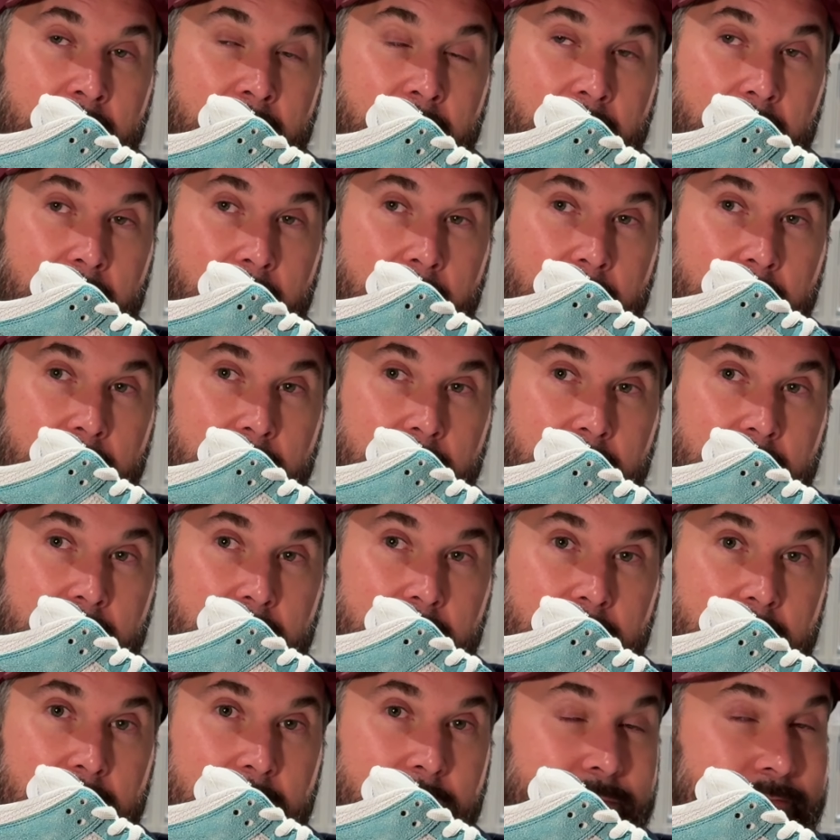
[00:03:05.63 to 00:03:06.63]
and
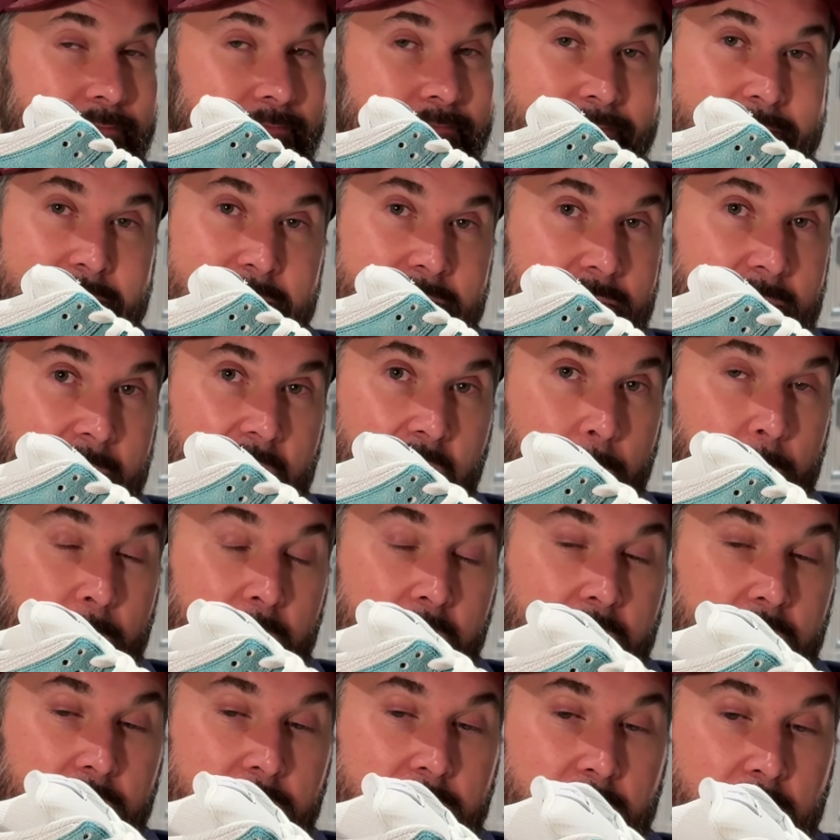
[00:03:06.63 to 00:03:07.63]
I'm not
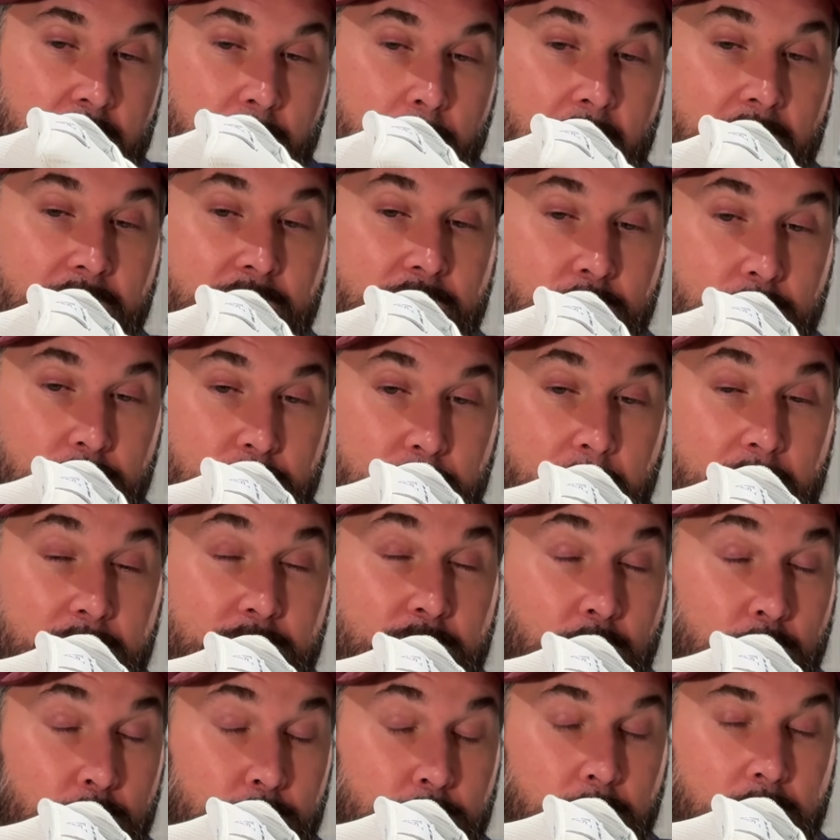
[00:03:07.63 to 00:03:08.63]
going to talk about those, but
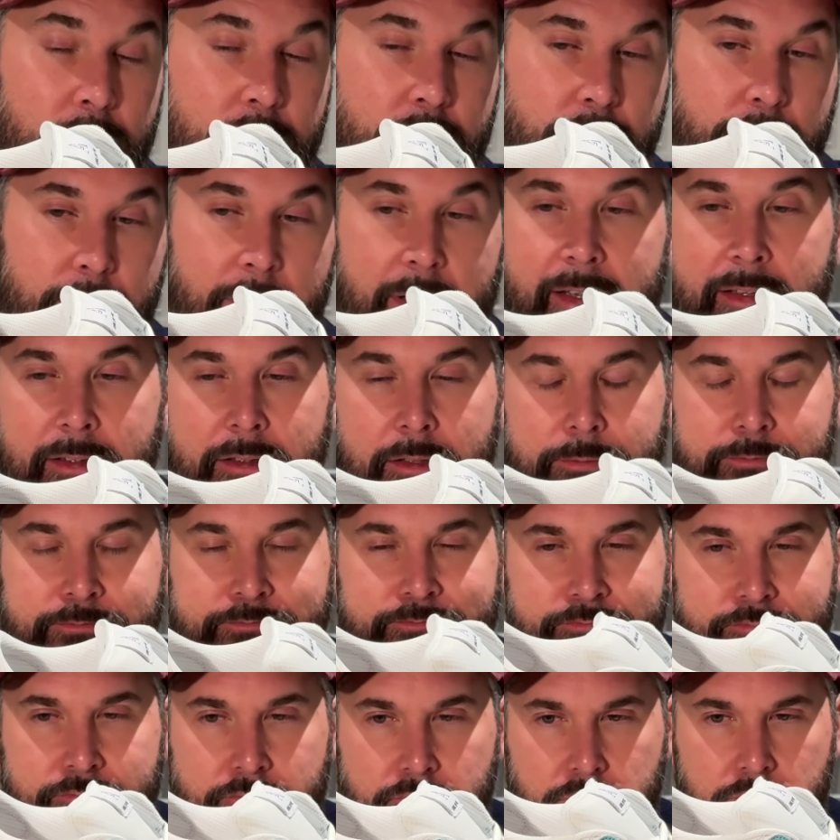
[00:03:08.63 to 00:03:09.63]
those were great.
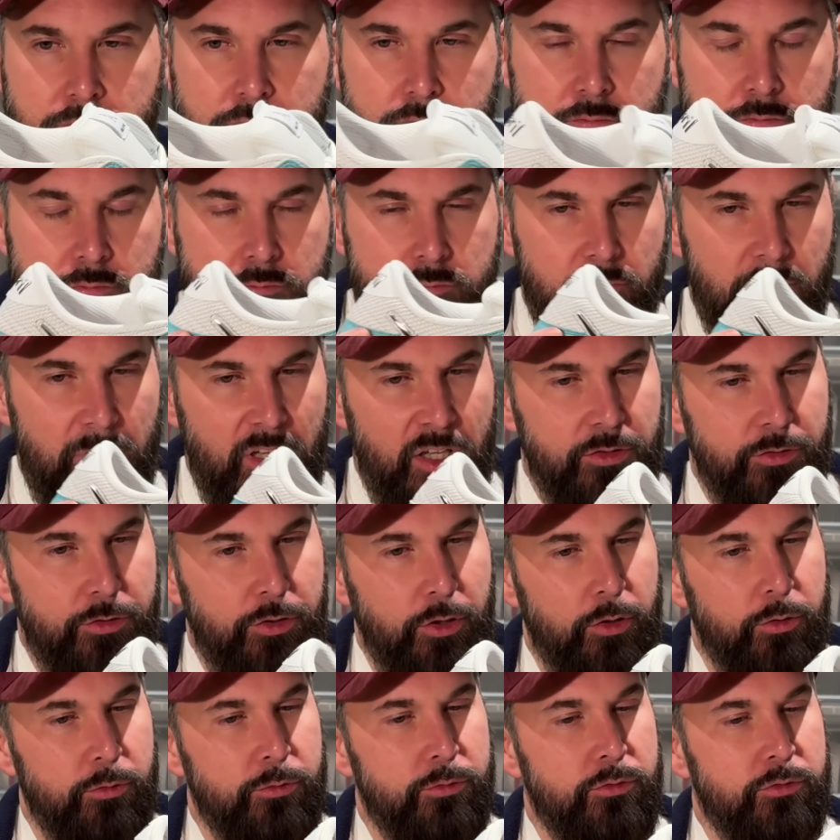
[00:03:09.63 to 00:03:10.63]

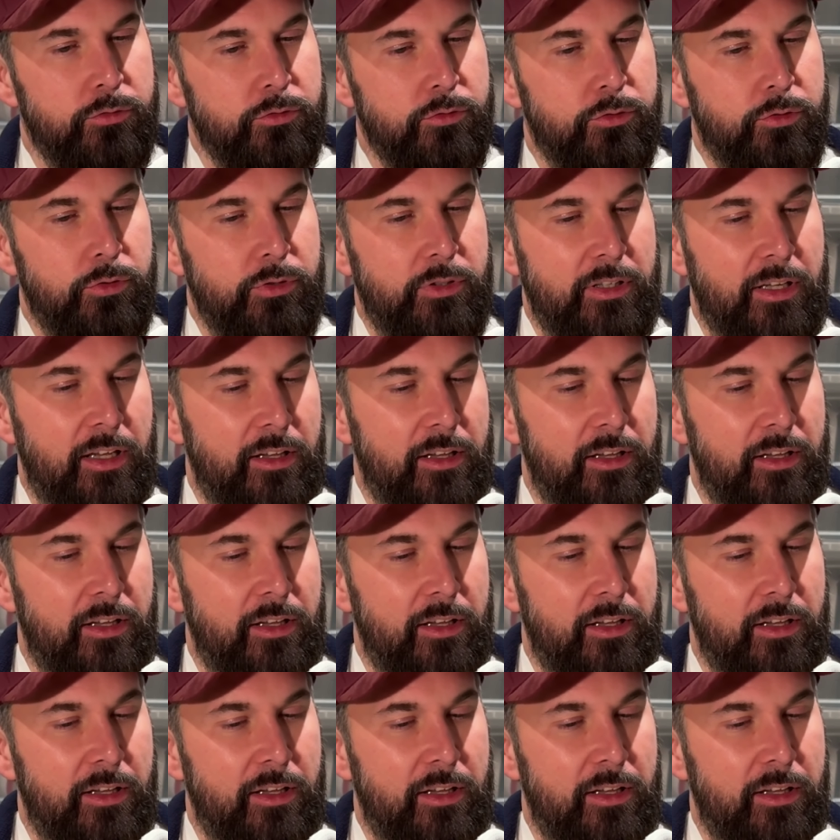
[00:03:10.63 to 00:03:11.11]
So to